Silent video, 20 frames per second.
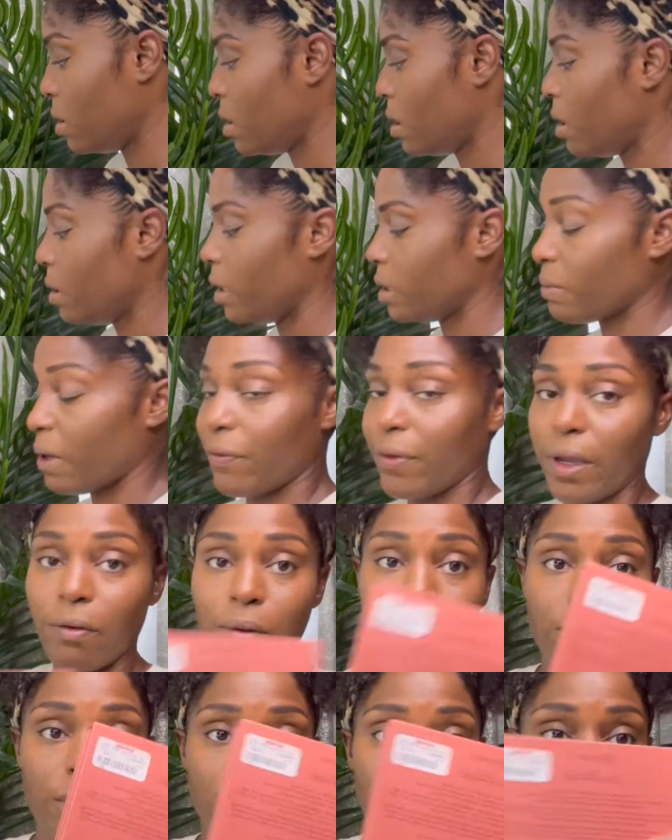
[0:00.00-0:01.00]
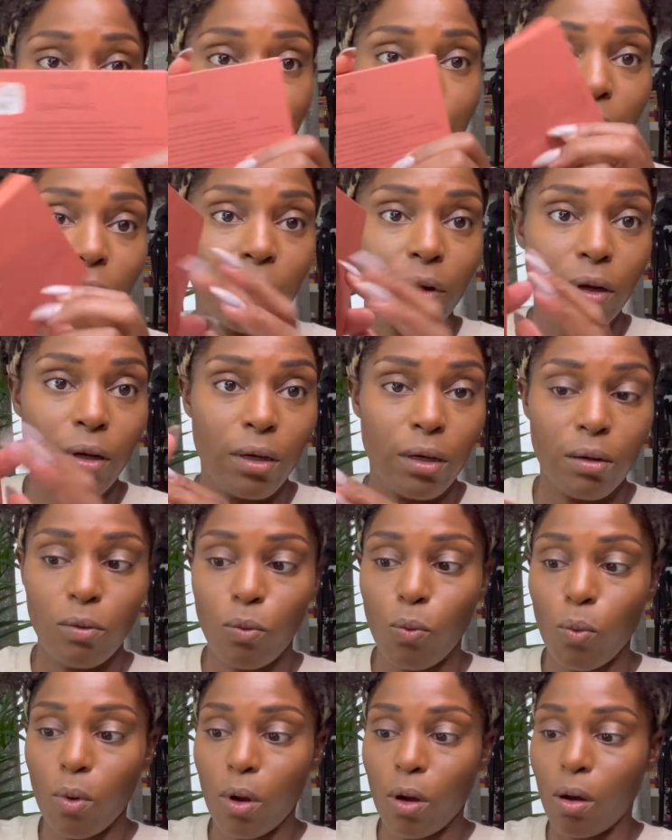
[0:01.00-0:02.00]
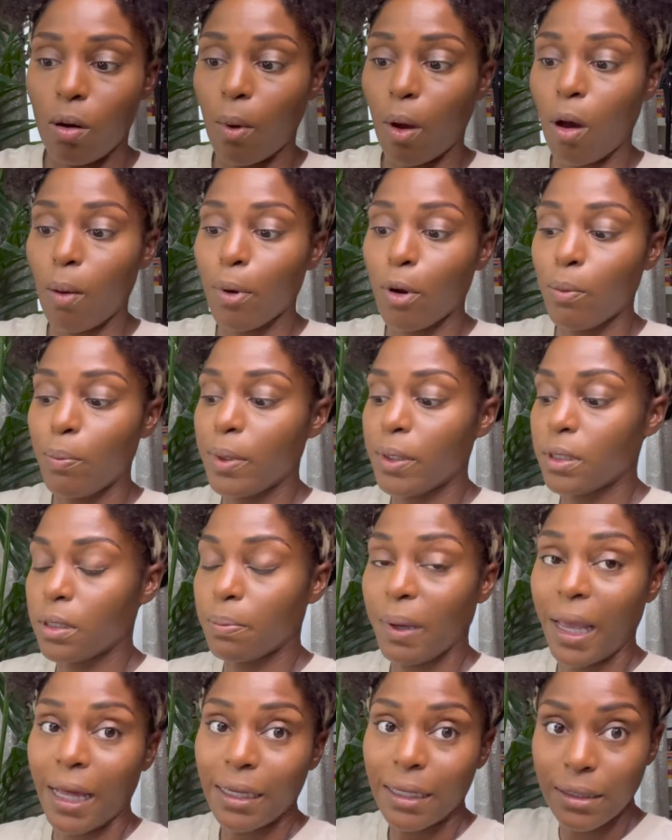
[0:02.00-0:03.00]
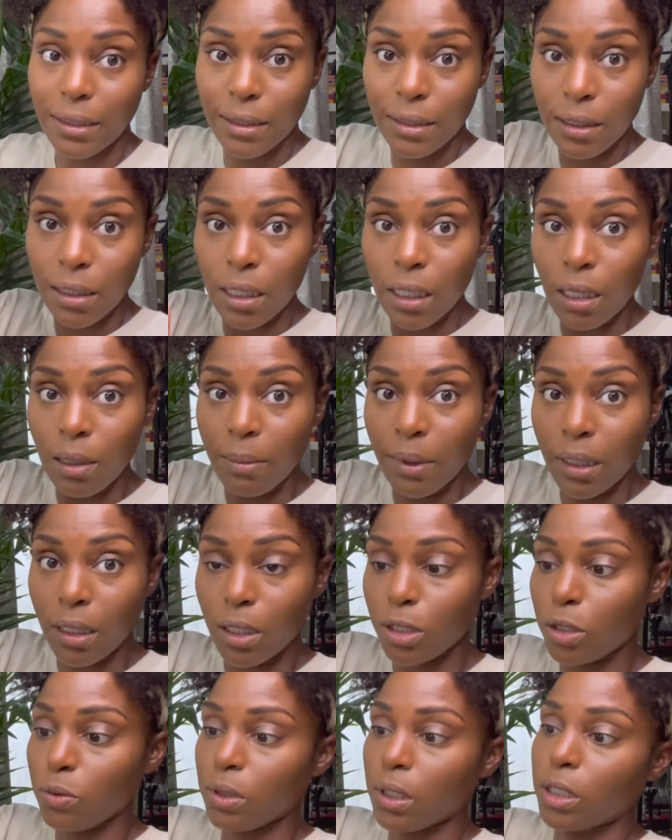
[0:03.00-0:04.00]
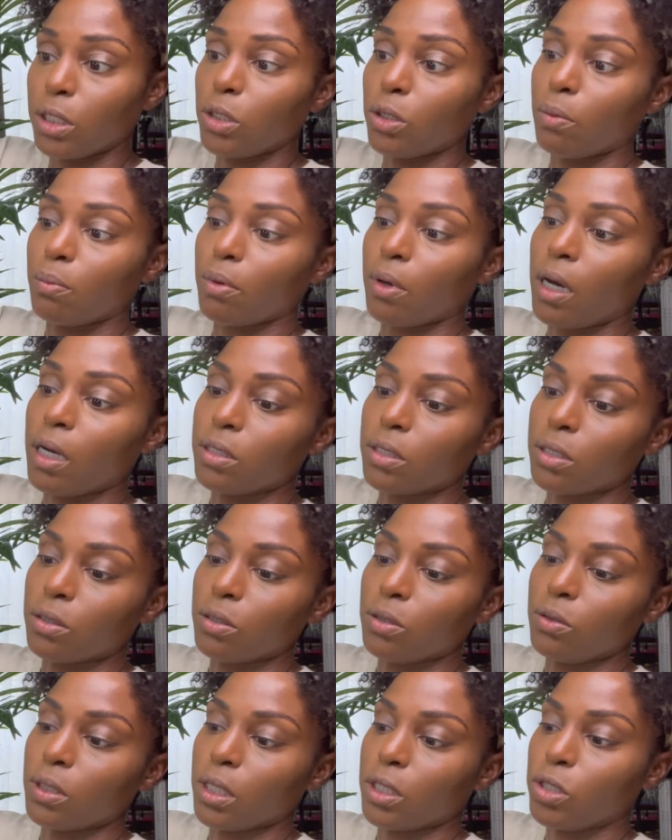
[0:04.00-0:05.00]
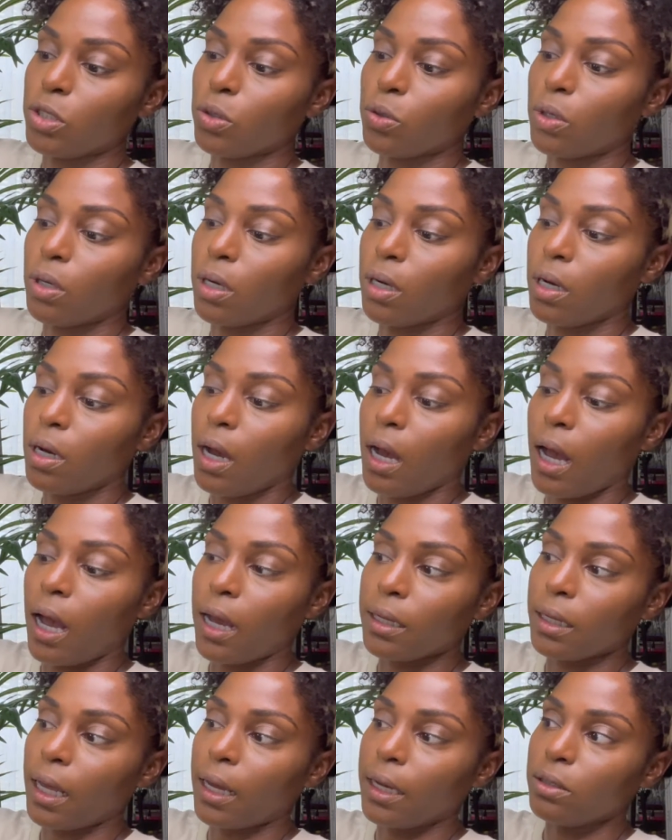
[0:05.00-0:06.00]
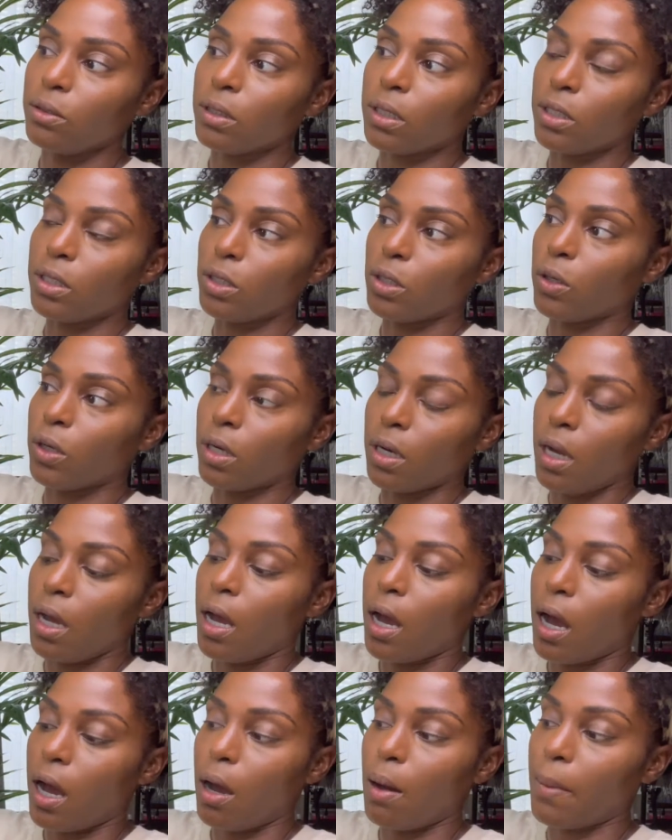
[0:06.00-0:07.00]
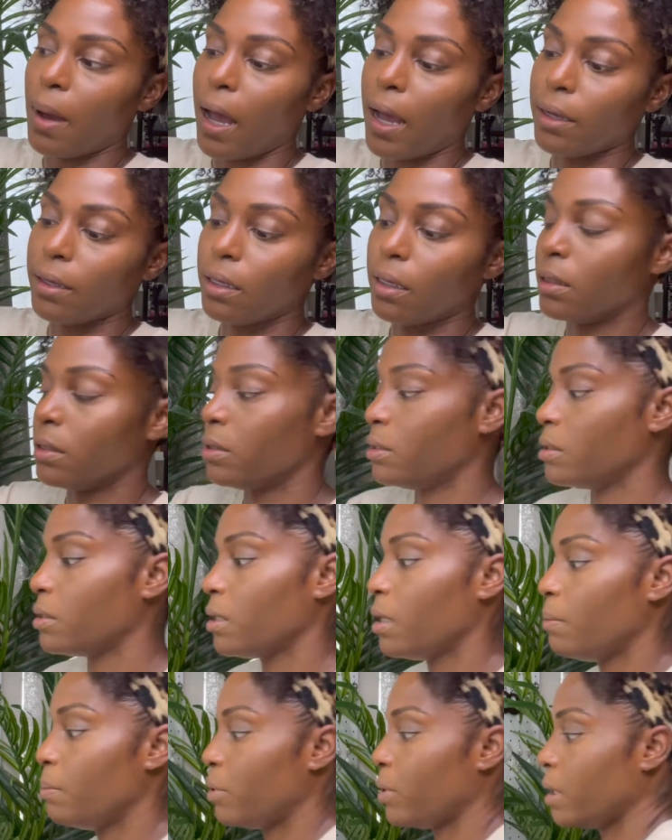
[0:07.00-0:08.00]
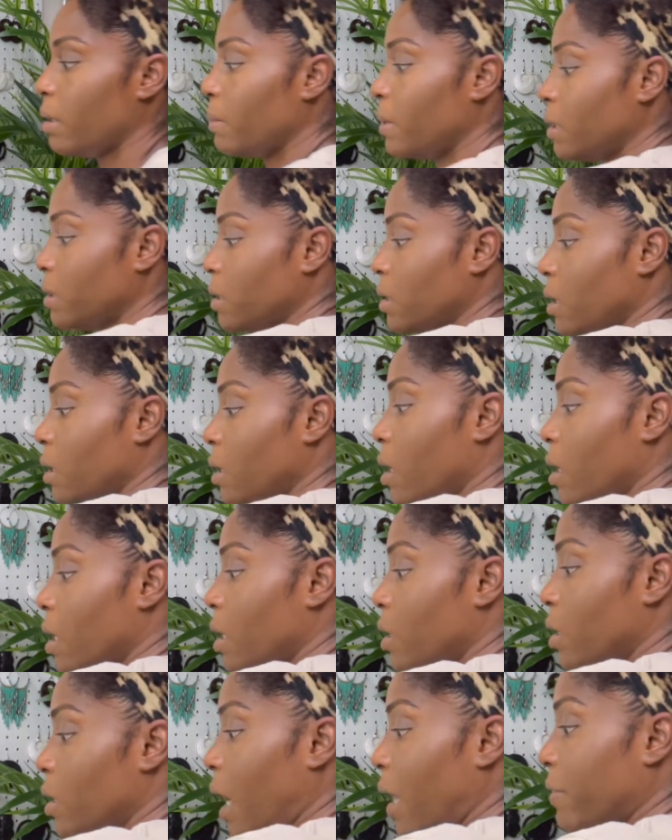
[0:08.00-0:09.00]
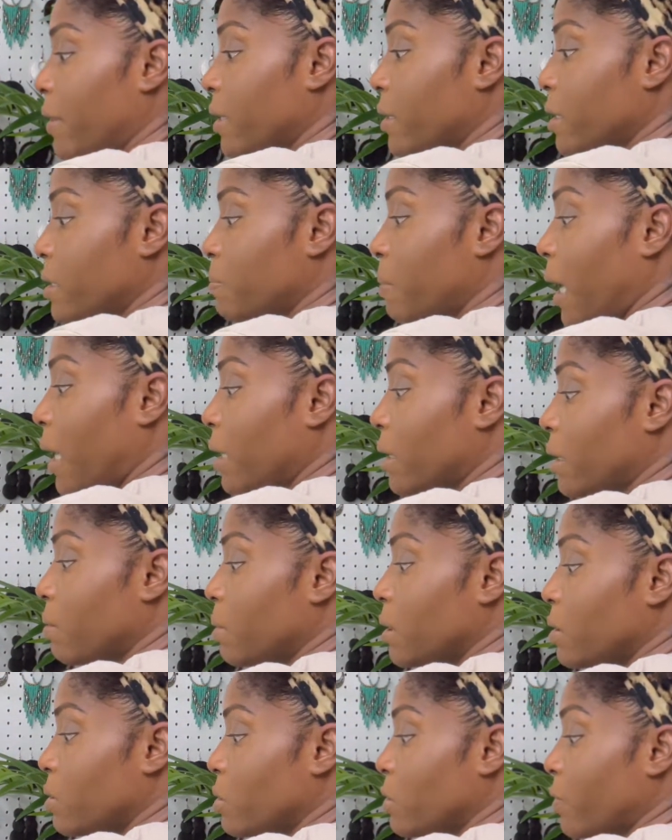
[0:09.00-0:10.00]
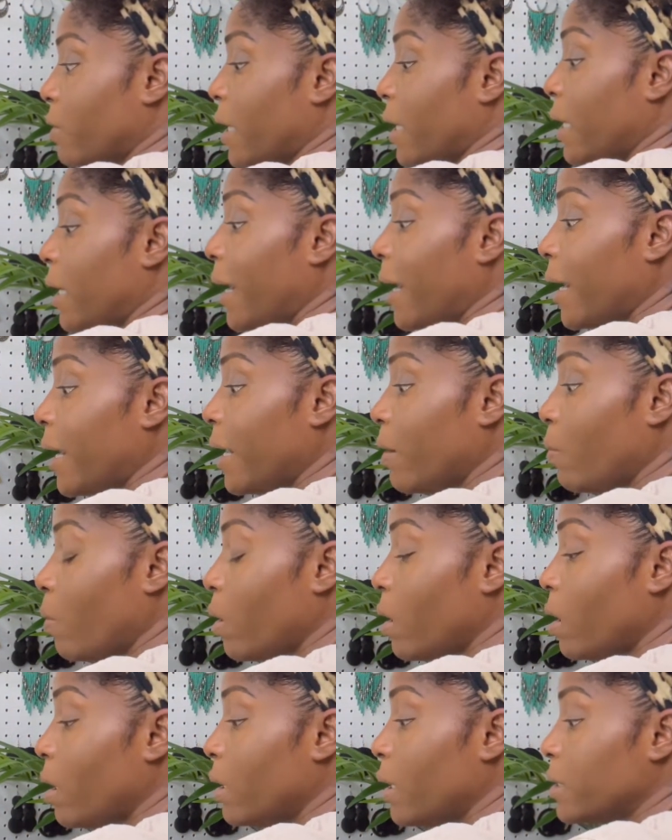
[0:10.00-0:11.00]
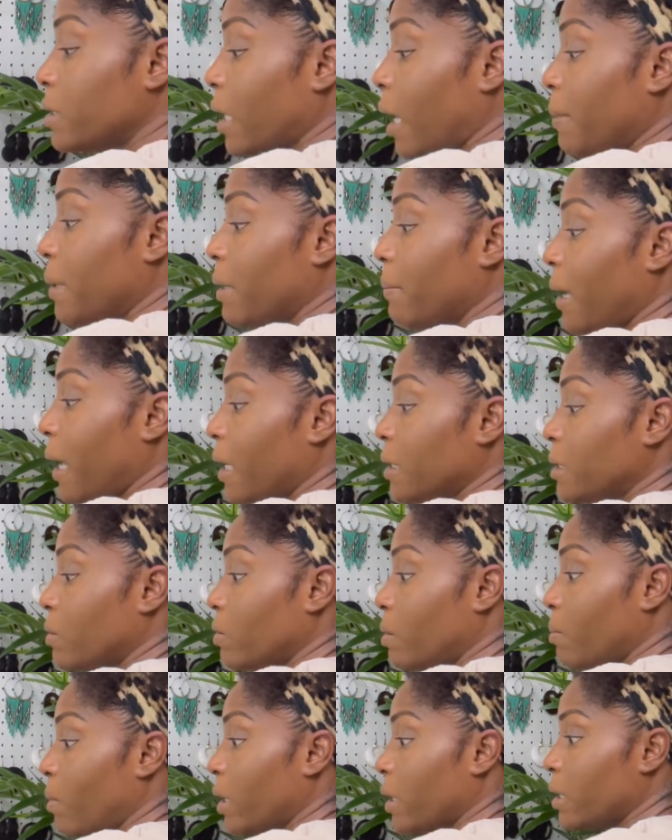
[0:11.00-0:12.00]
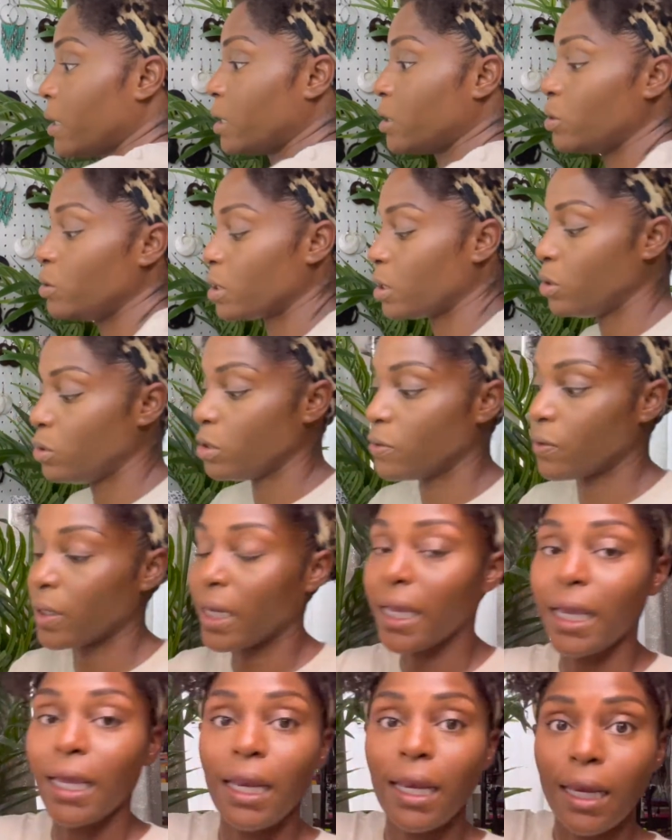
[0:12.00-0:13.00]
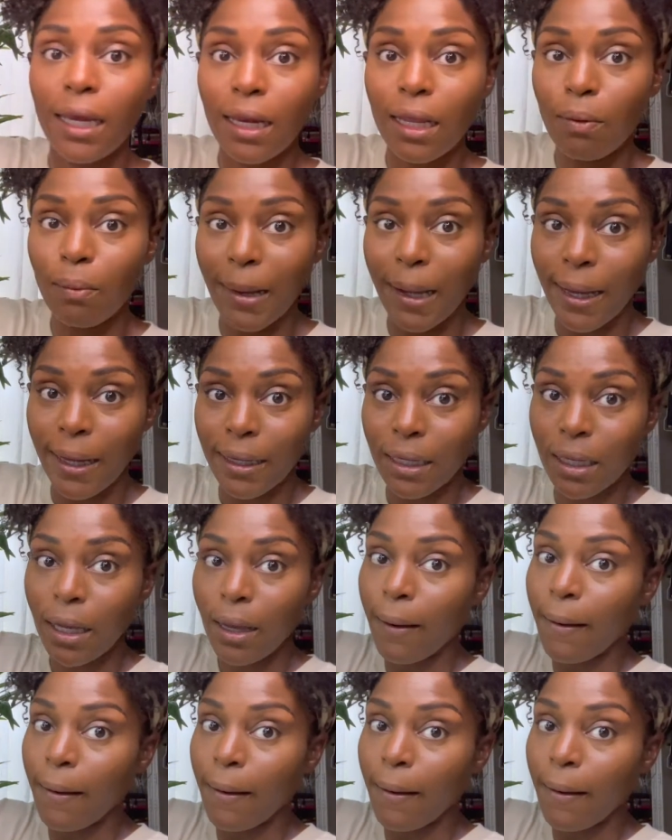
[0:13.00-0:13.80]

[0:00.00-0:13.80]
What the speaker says: this is my favorite all-purpose palette because you get your bronzer, you get your highlight, you get your eye colors. Pretty much, I think this palette could be used for anyone. There's not many palettes on the market that you can use for anybody.